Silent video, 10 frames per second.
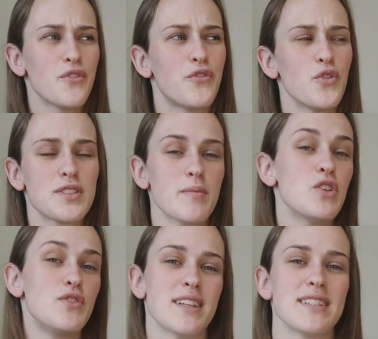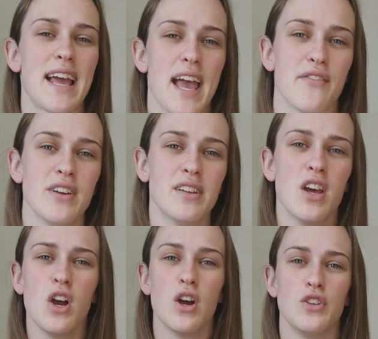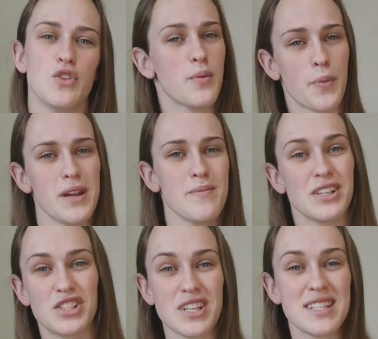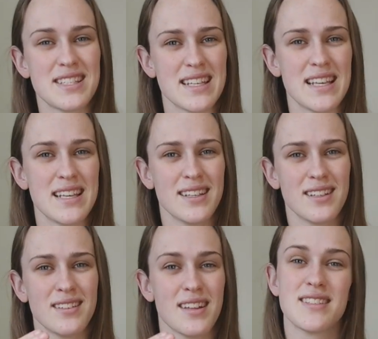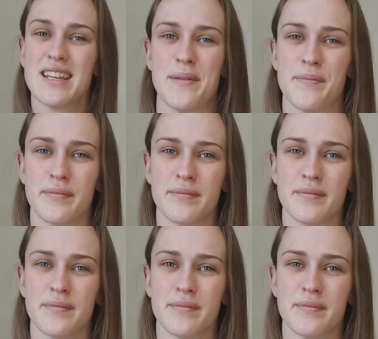for someone who doesn't have it, you can pretty much just see the seam.